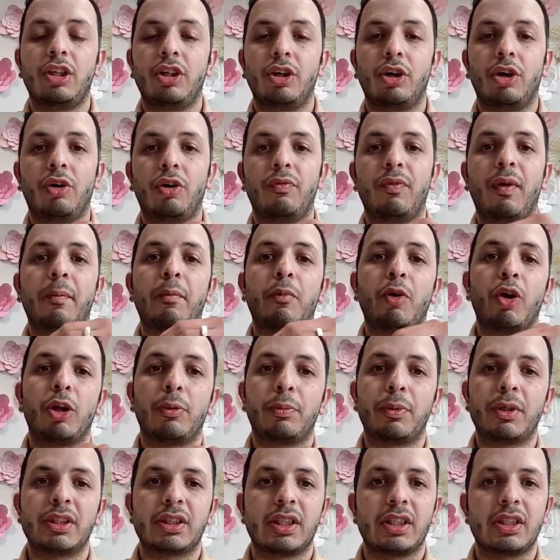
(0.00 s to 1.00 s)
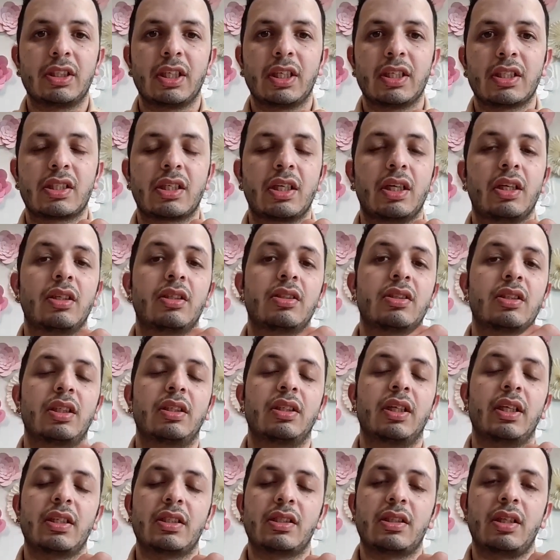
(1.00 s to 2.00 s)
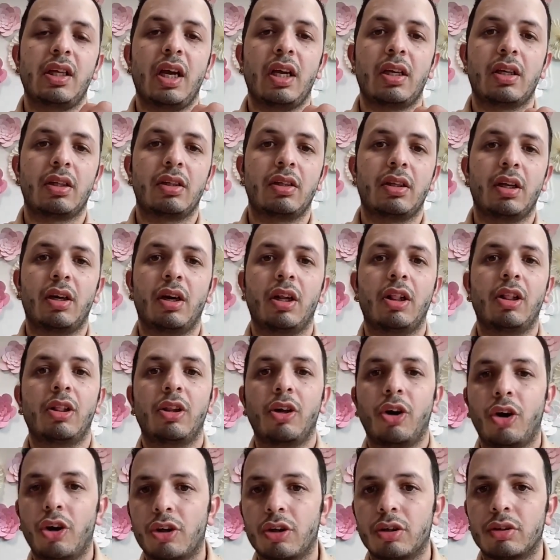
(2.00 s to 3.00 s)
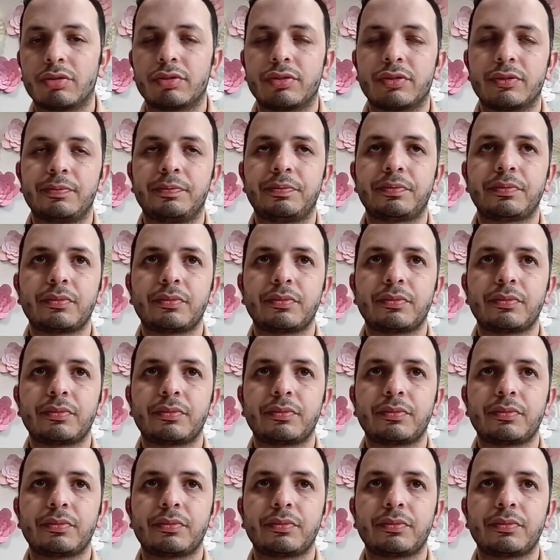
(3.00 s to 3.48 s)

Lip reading: your web developer suggests that there are a lot of